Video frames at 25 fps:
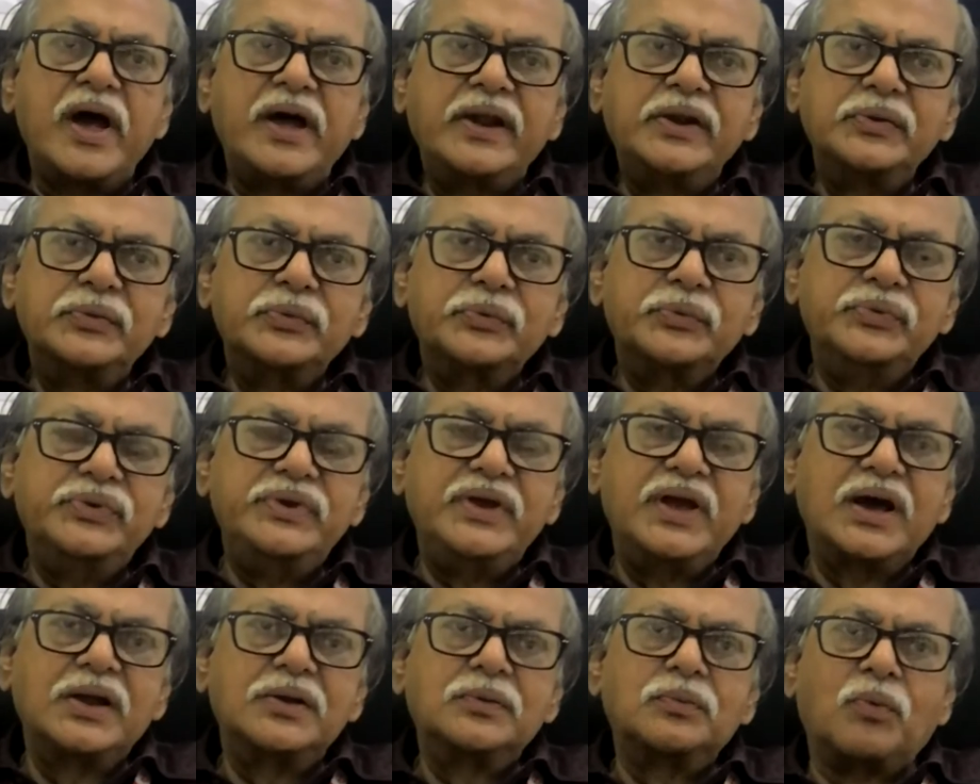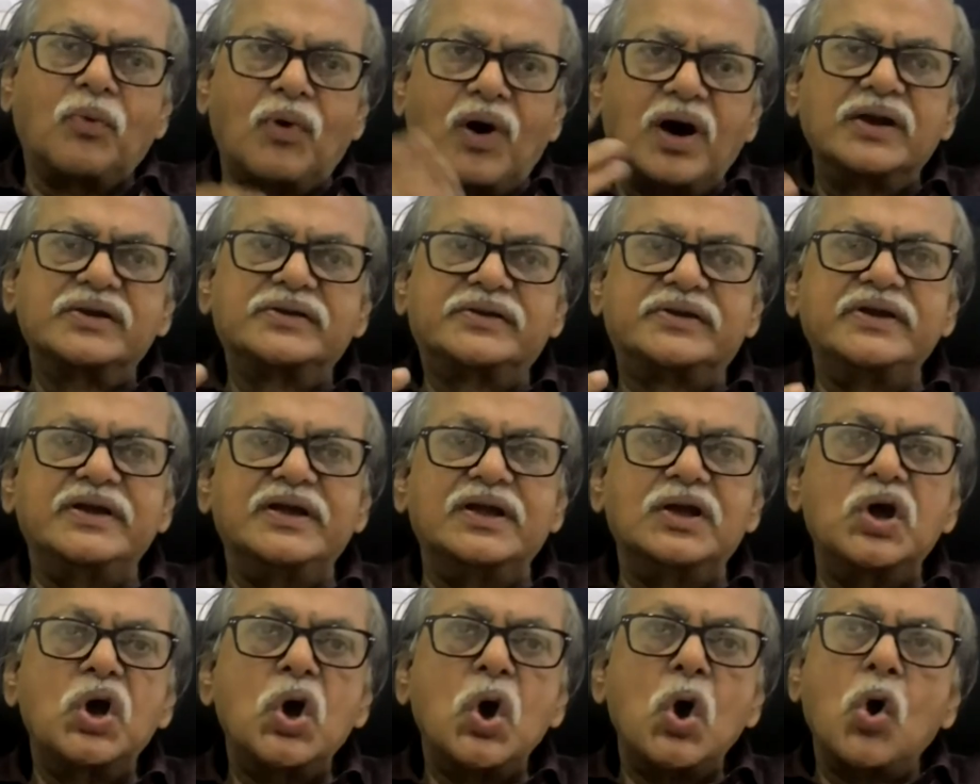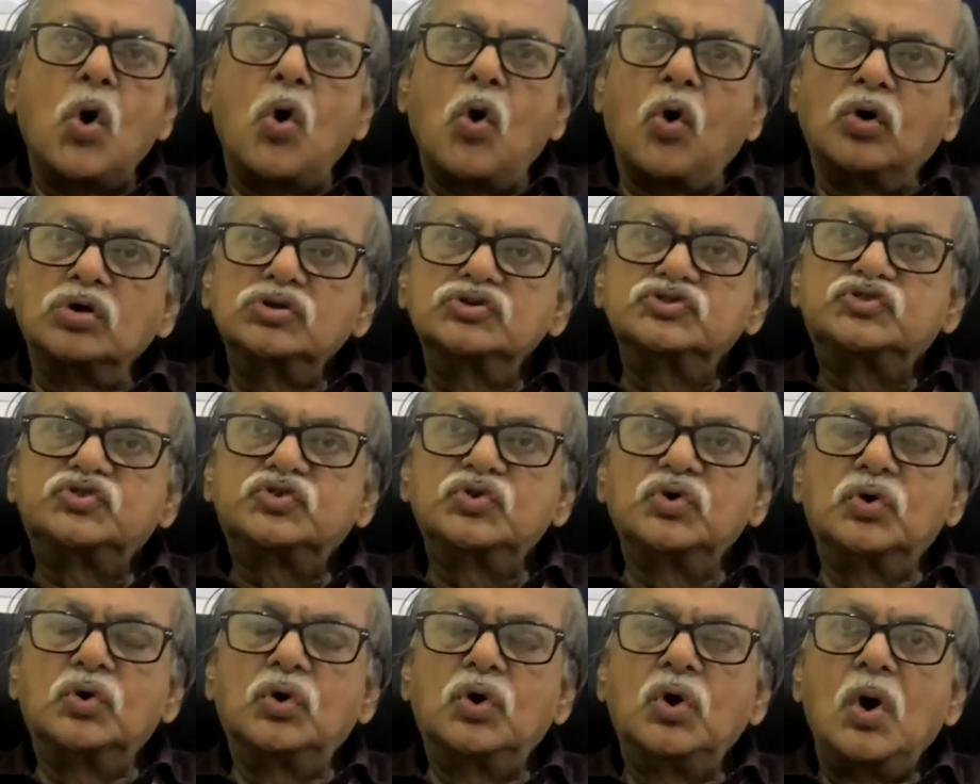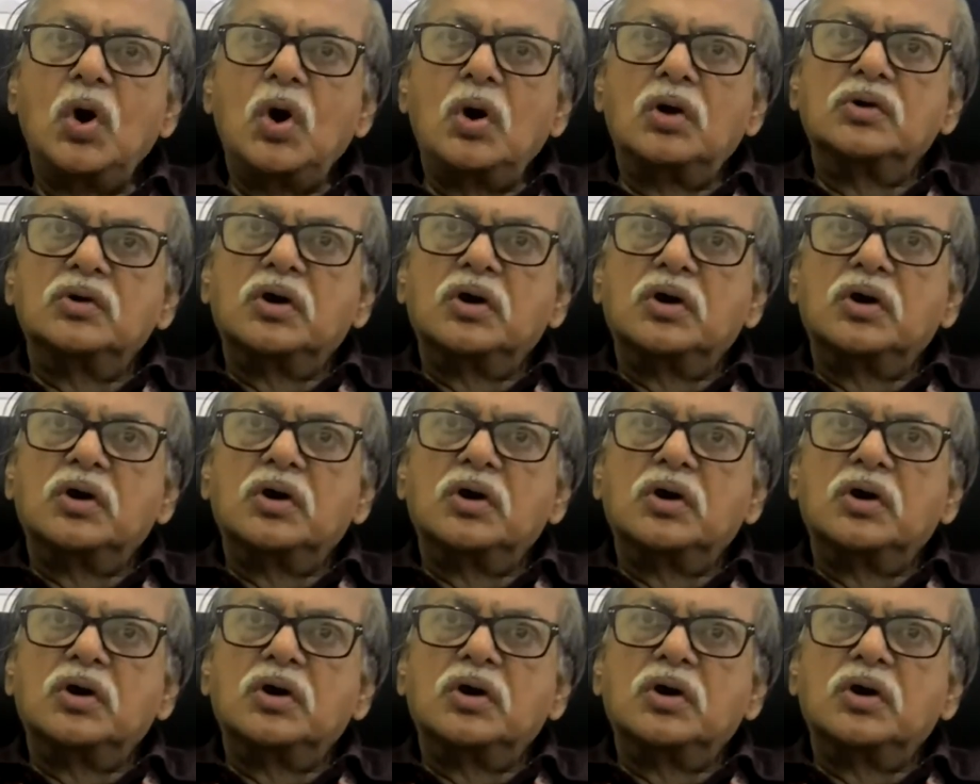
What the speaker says: where we are working, also